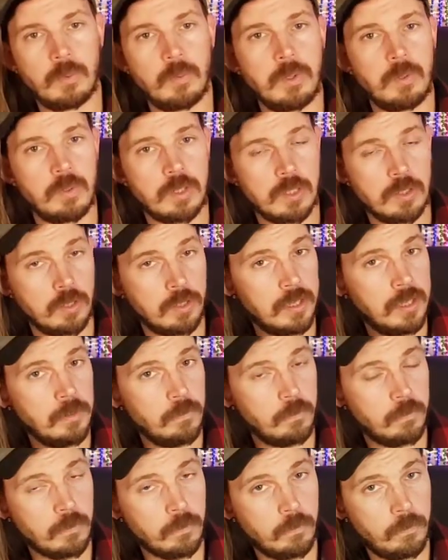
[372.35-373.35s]
We was looking
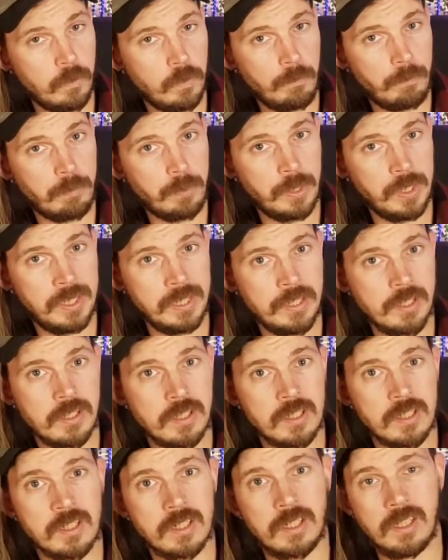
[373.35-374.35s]
for
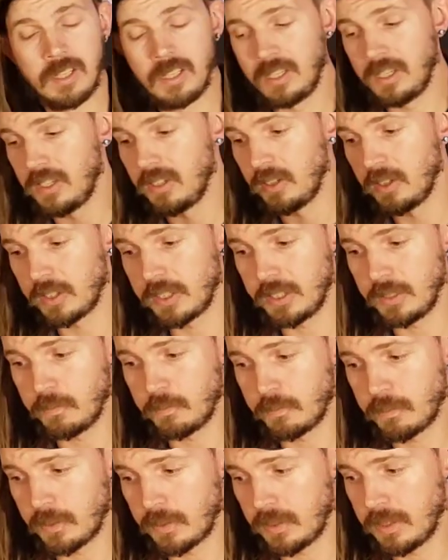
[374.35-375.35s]
footprints, looking
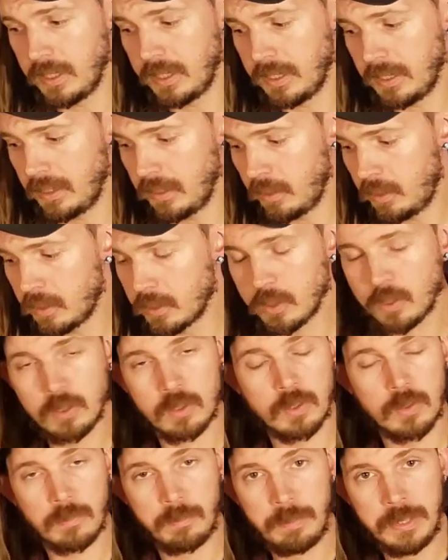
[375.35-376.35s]
for
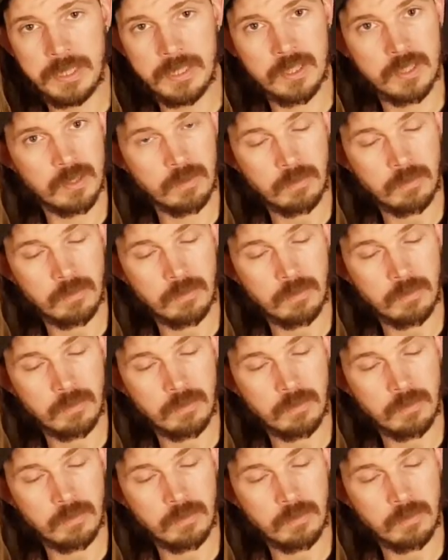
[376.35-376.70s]
pieces